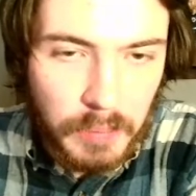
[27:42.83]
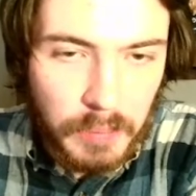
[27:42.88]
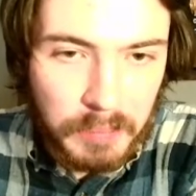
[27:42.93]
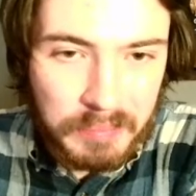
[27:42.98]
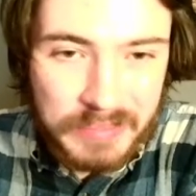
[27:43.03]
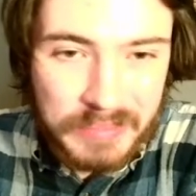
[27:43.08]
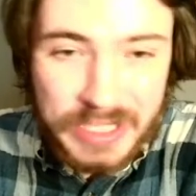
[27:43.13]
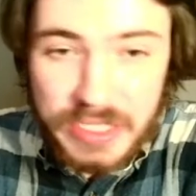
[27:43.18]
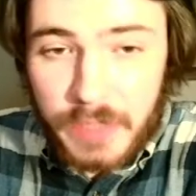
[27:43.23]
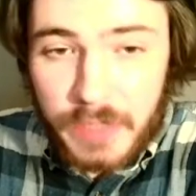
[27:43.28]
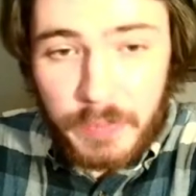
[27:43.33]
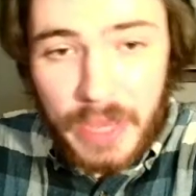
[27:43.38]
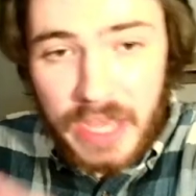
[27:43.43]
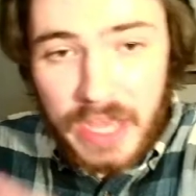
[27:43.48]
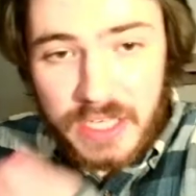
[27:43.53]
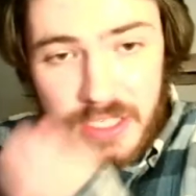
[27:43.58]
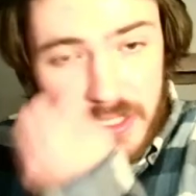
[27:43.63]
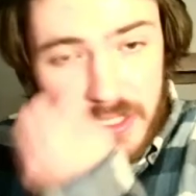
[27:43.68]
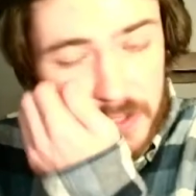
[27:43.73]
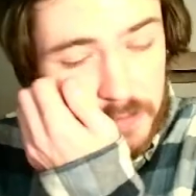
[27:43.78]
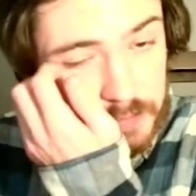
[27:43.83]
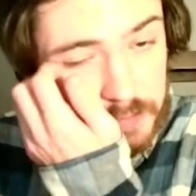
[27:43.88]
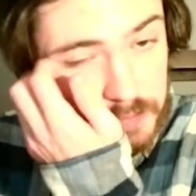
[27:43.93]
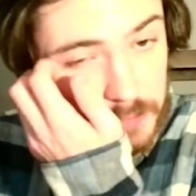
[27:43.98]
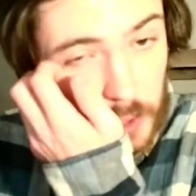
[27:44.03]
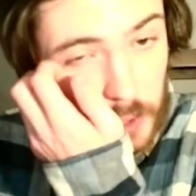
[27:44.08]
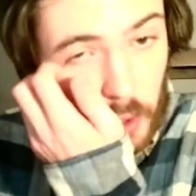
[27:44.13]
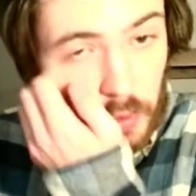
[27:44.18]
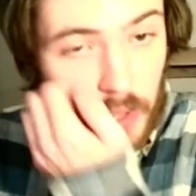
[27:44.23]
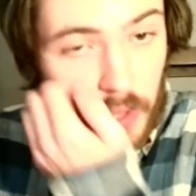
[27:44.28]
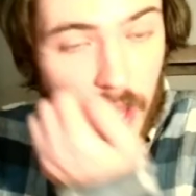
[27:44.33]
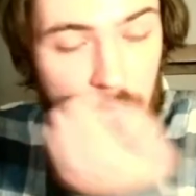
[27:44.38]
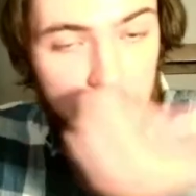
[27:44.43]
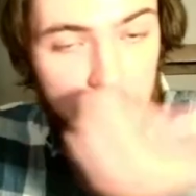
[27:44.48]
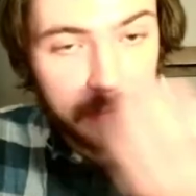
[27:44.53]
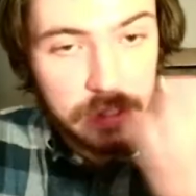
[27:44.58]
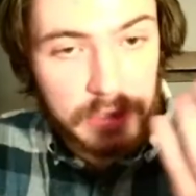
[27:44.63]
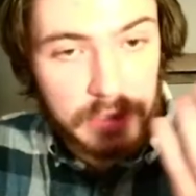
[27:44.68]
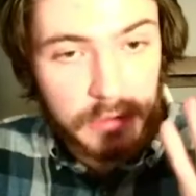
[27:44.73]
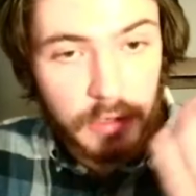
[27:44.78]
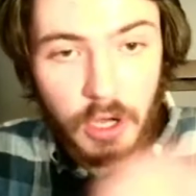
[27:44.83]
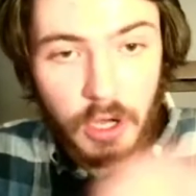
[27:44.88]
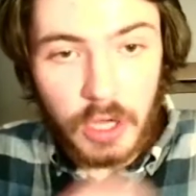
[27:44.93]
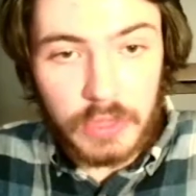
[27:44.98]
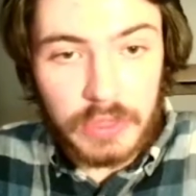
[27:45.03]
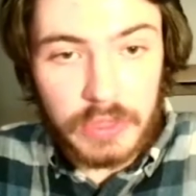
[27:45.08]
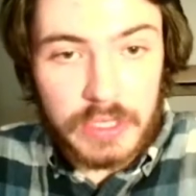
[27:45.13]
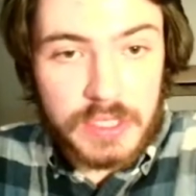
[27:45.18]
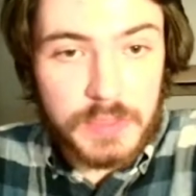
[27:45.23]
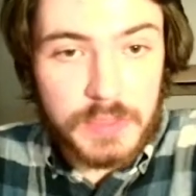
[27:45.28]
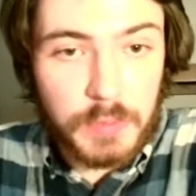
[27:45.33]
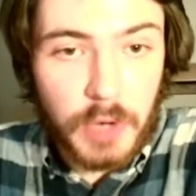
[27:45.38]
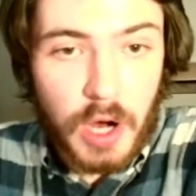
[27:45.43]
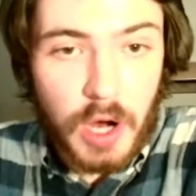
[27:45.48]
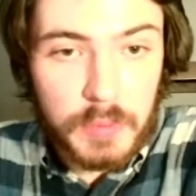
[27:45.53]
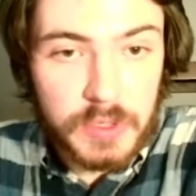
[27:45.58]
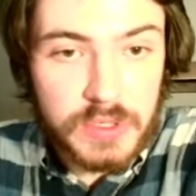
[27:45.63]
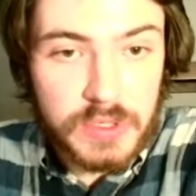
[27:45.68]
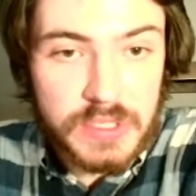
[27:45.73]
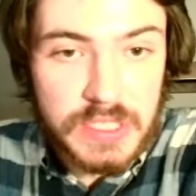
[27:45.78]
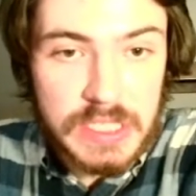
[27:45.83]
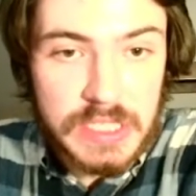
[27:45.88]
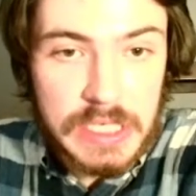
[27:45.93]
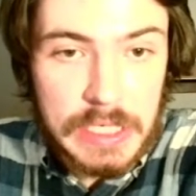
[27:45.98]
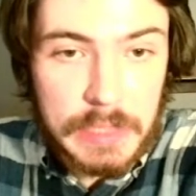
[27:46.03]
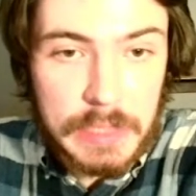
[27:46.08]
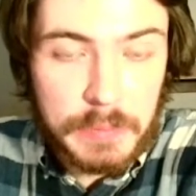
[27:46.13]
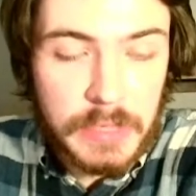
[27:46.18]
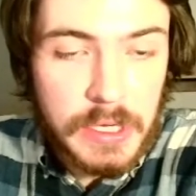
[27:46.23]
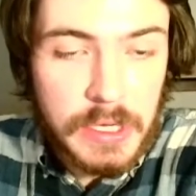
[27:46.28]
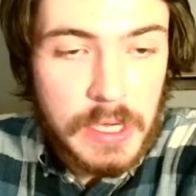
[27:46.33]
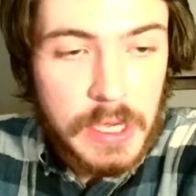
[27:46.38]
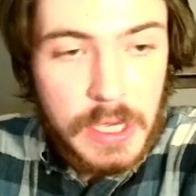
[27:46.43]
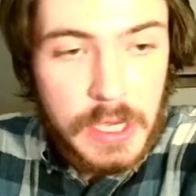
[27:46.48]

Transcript: He's the best O-lineman on this Bombers team.